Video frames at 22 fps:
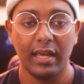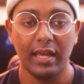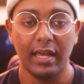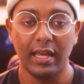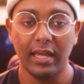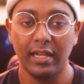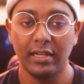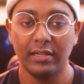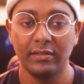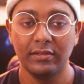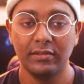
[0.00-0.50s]

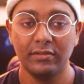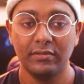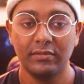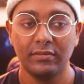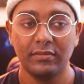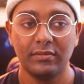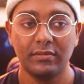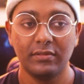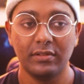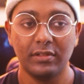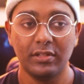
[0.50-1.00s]
and
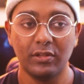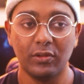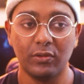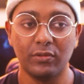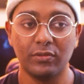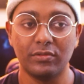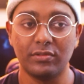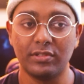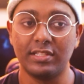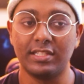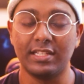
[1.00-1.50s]

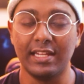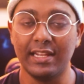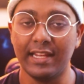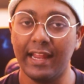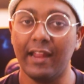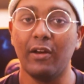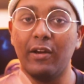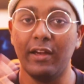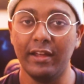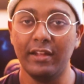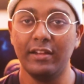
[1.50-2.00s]
say
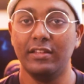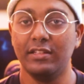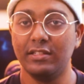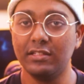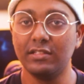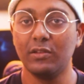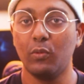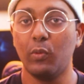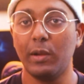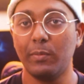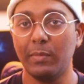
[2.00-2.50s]
that, hey, this
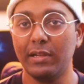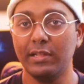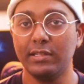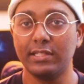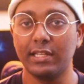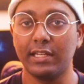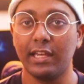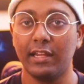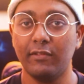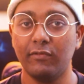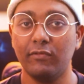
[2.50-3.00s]
is a 1
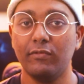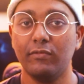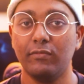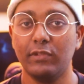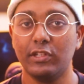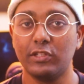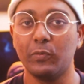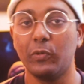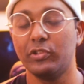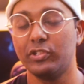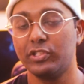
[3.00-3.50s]
millisecond
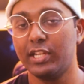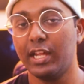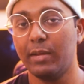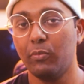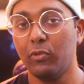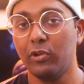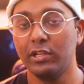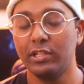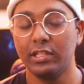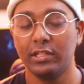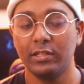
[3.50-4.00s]
response time
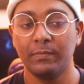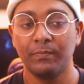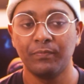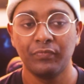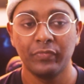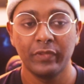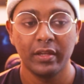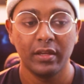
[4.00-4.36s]
monitor.